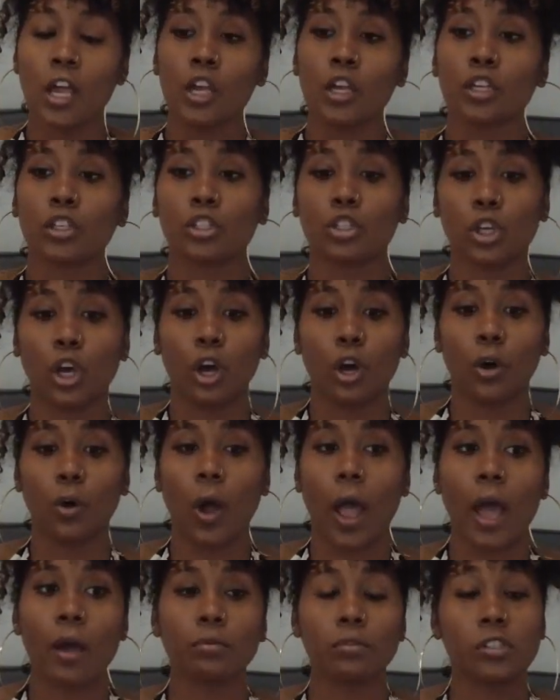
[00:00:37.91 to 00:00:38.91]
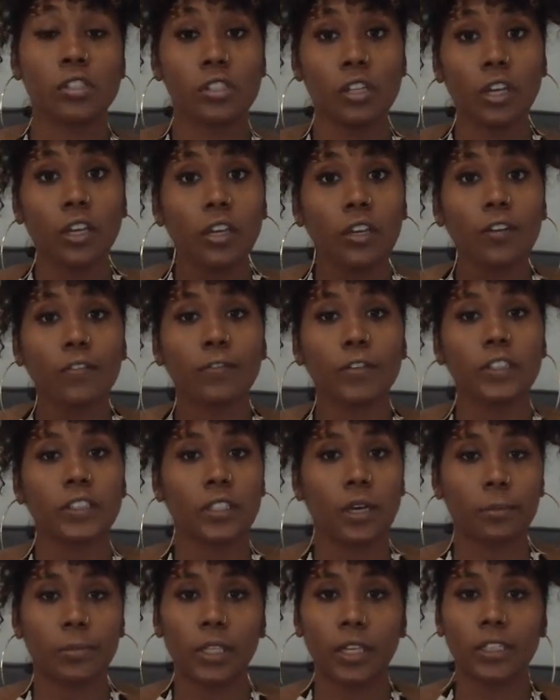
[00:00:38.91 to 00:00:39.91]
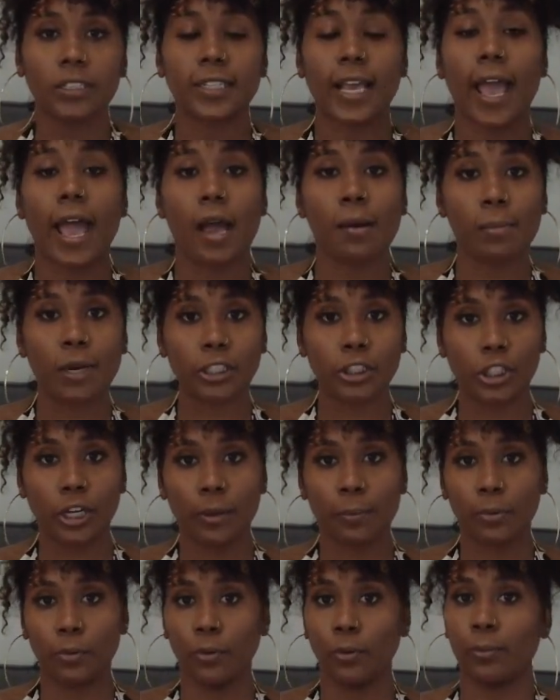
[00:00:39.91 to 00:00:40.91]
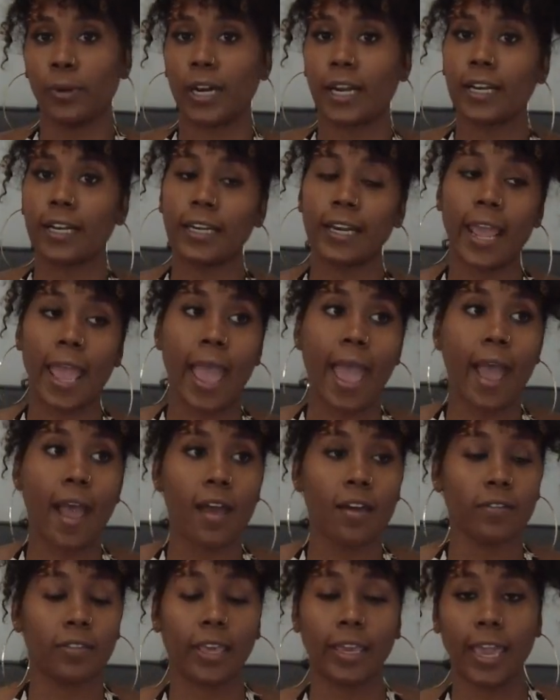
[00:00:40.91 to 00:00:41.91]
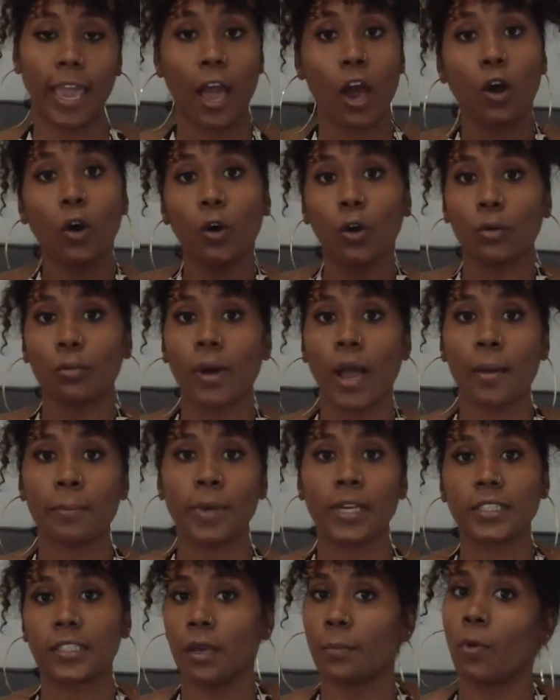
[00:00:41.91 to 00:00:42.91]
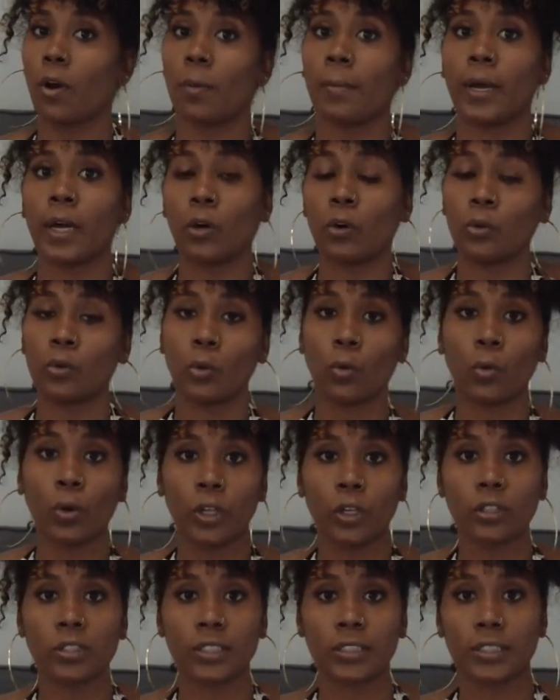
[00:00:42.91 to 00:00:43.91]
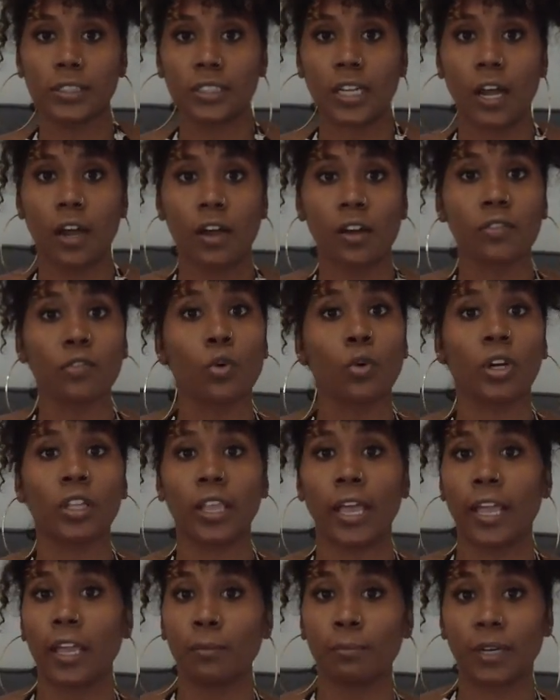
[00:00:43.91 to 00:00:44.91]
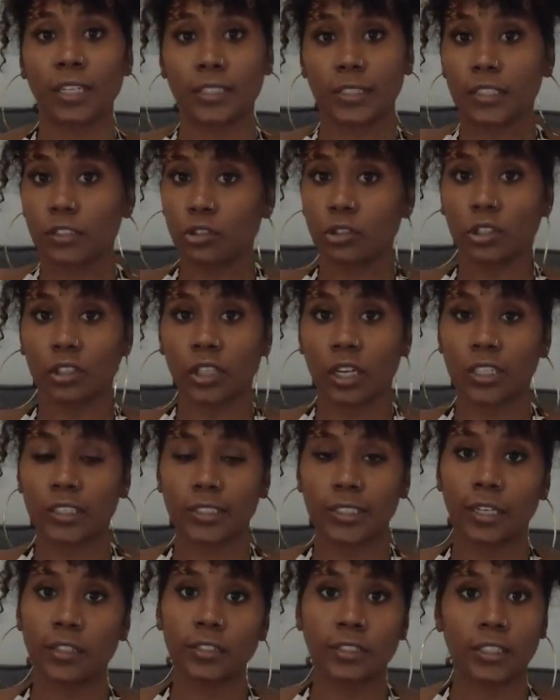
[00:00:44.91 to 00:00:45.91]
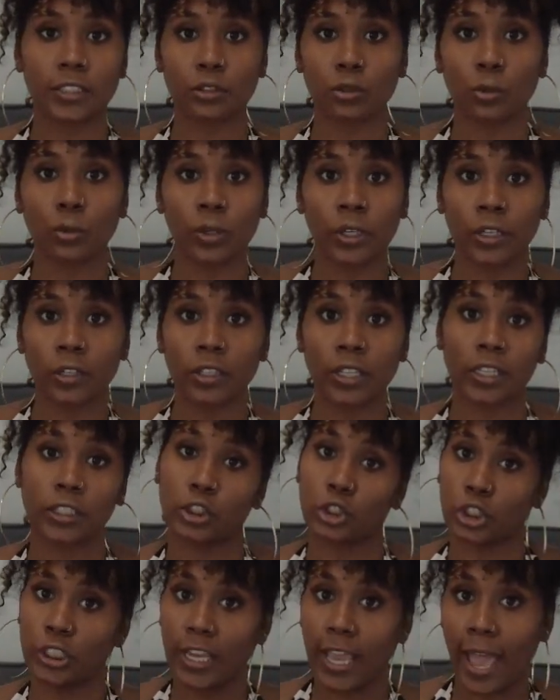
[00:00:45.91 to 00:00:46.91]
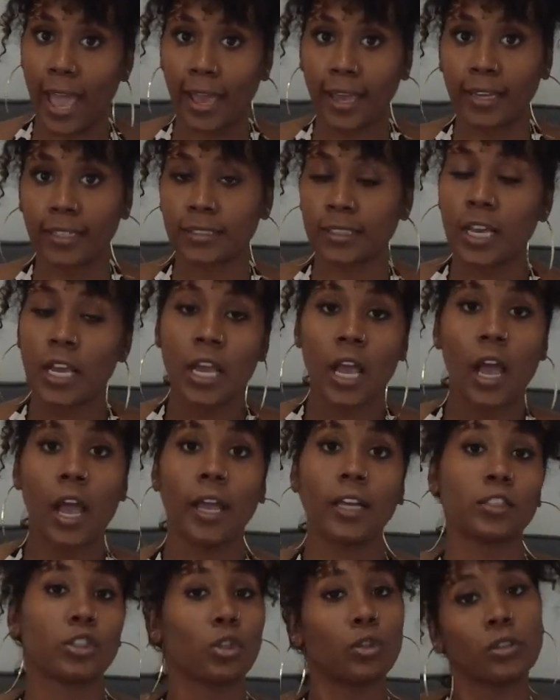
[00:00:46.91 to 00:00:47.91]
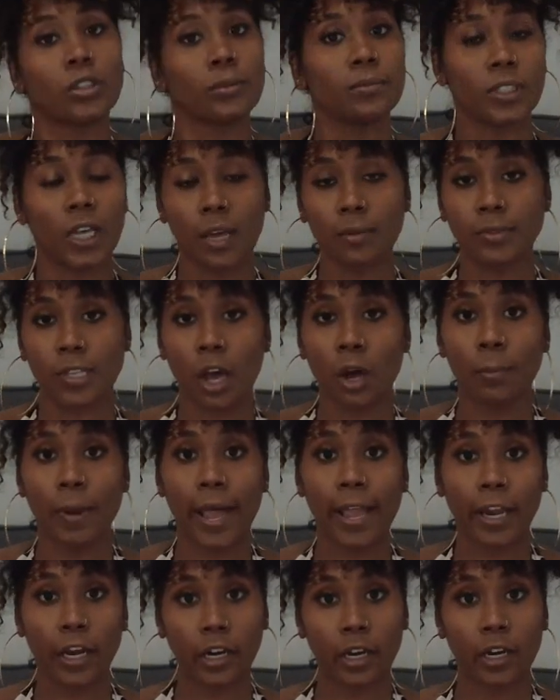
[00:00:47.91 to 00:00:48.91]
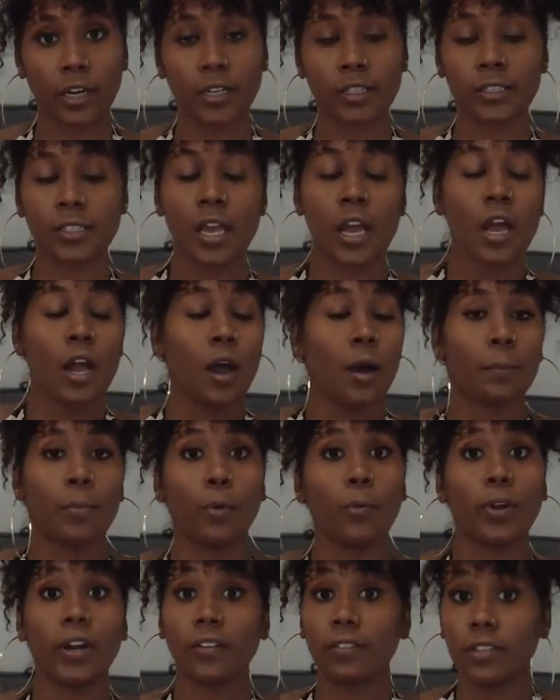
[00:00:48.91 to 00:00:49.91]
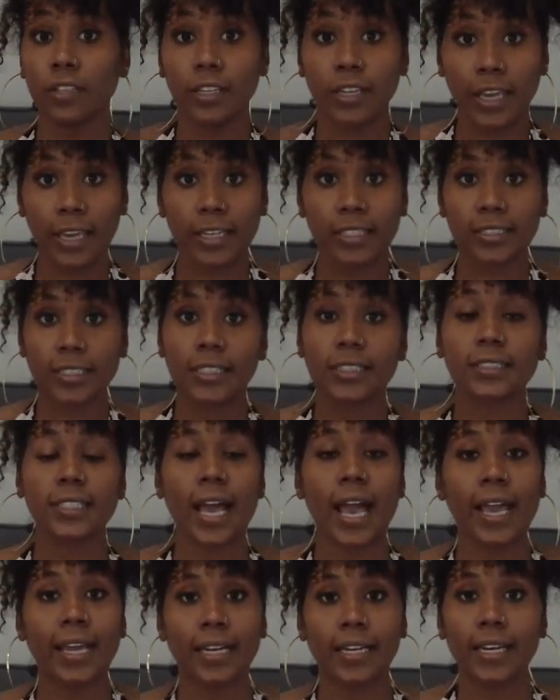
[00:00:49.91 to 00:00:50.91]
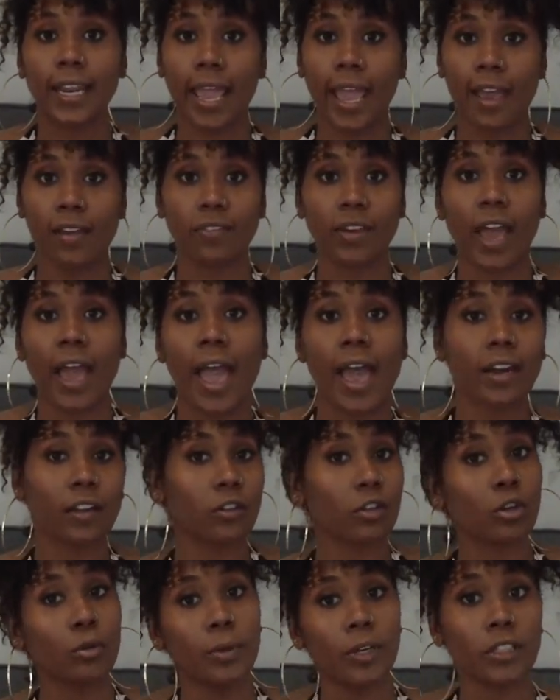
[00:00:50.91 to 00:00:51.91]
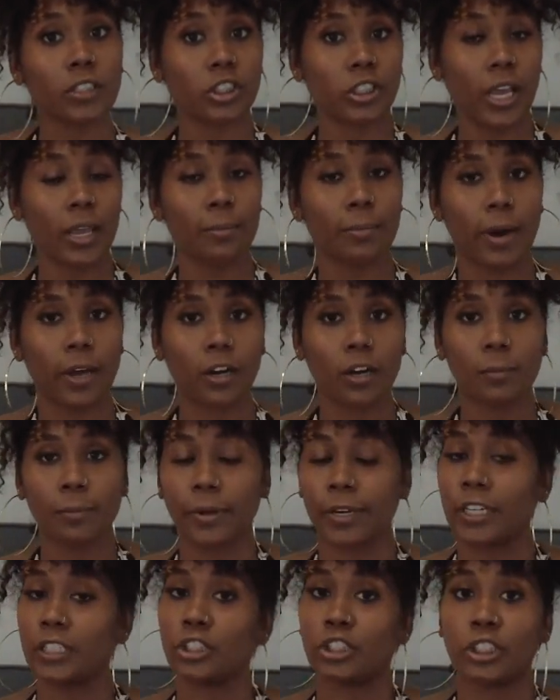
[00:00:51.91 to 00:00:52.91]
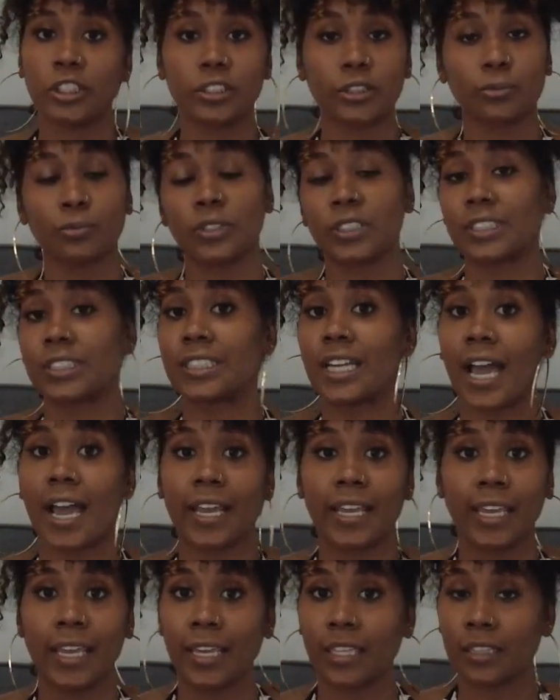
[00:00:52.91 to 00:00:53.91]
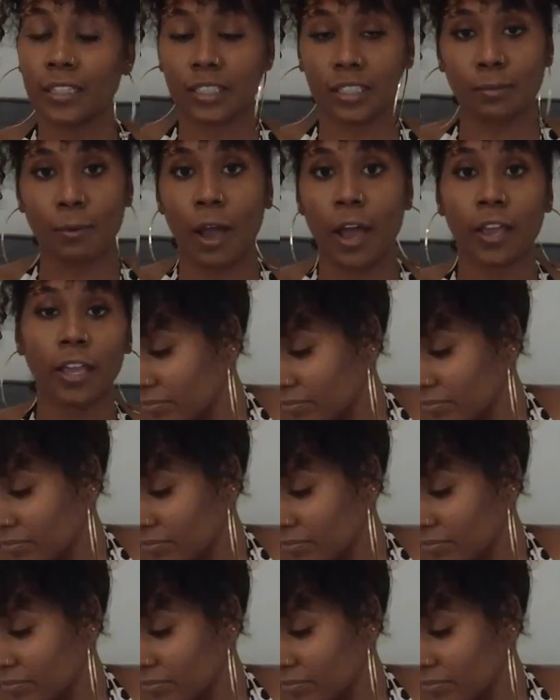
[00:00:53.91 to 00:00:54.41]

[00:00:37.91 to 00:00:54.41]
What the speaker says: So I was looking for something because I have my shampoo, but I didn't have, like, at home I mix up all my own oils and stuff, or like my sister-in-law sells this oil that she has, and so sometimes I'll buy hers. But whatever the case is, I didn't have it. I had a little bit of shea butter, but it just was not hitting the spot.